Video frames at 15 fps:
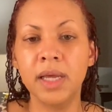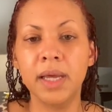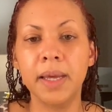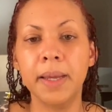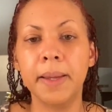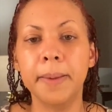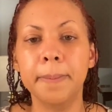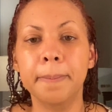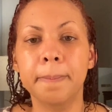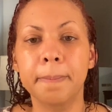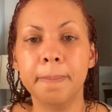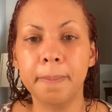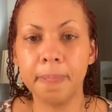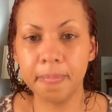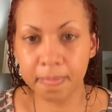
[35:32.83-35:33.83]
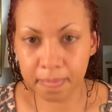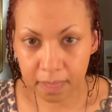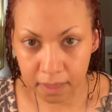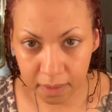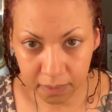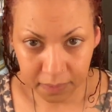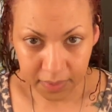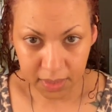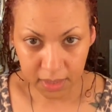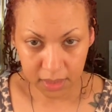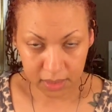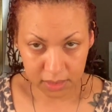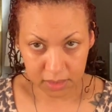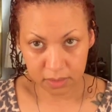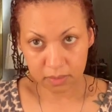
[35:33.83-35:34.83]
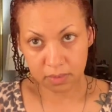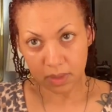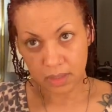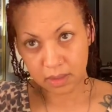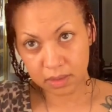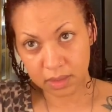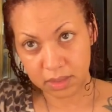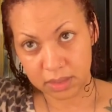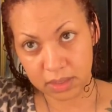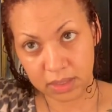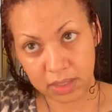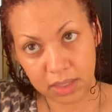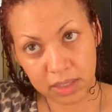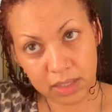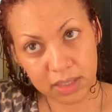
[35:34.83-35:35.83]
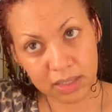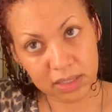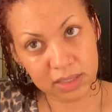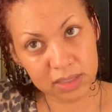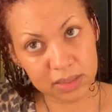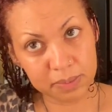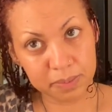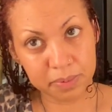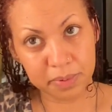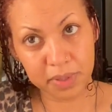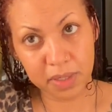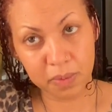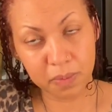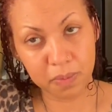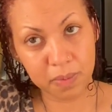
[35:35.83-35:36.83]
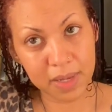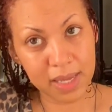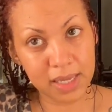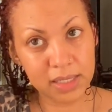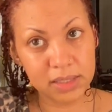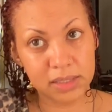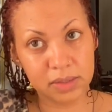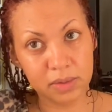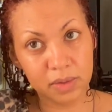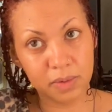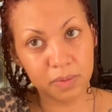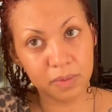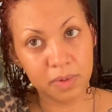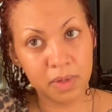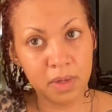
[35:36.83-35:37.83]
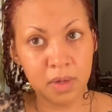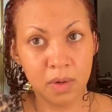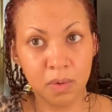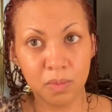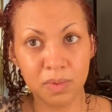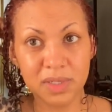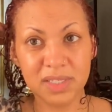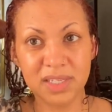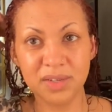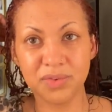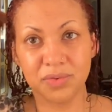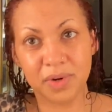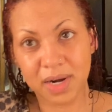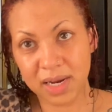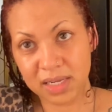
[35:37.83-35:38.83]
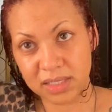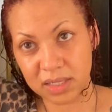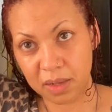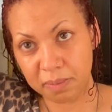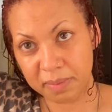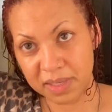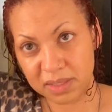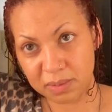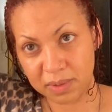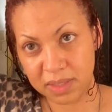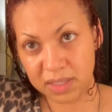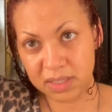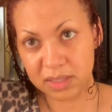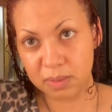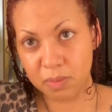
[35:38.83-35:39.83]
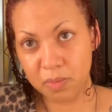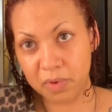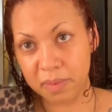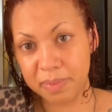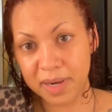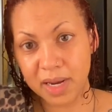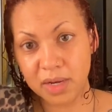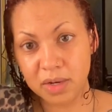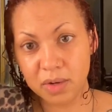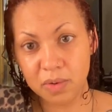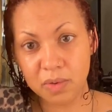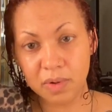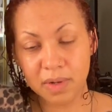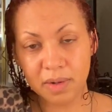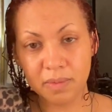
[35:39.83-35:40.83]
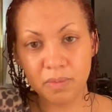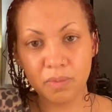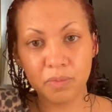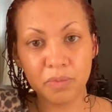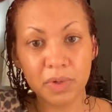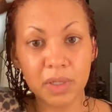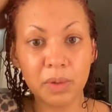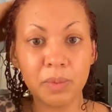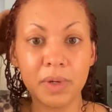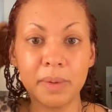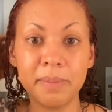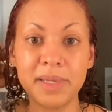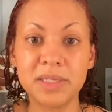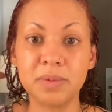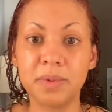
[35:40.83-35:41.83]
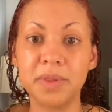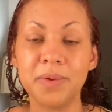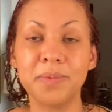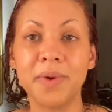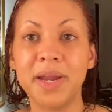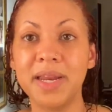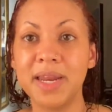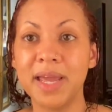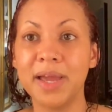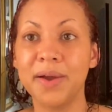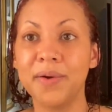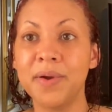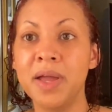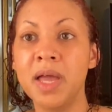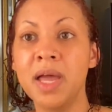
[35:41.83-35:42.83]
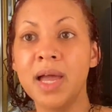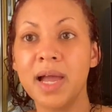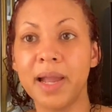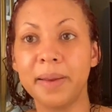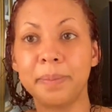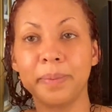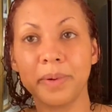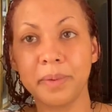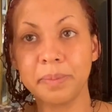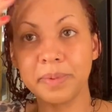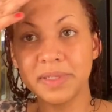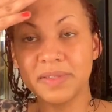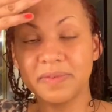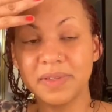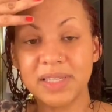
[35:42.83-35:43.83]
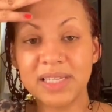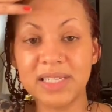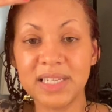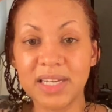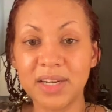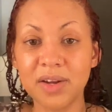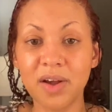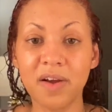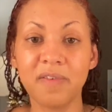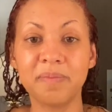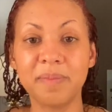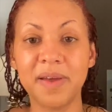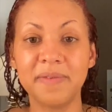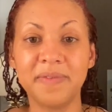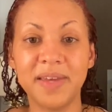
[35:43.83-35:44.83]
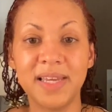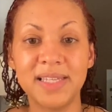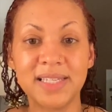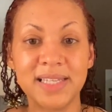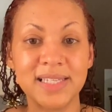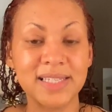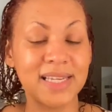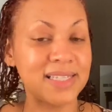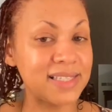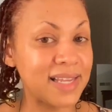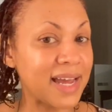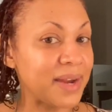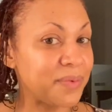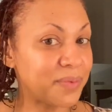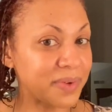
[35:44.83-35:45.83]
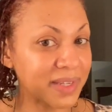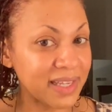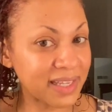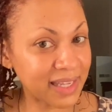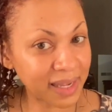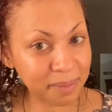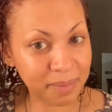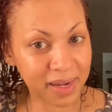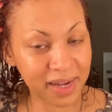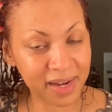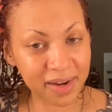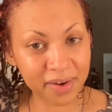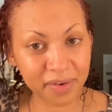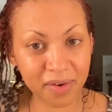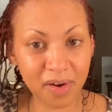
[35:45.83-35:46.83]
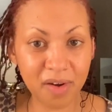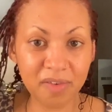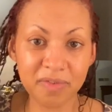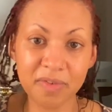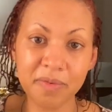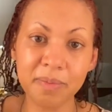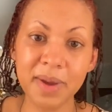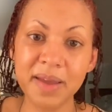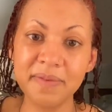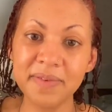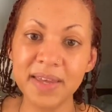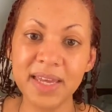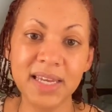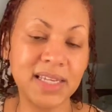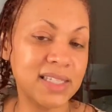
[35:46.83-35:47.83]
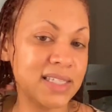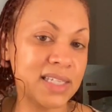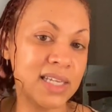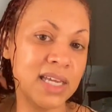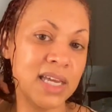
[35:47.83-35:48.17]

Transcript: okay, so now let's get, it's pretty wet, so once it dries, I'll mess with it some more, but I don't really want to mess with it right now. I purposefully did it off my face because I really like my hair off of my face,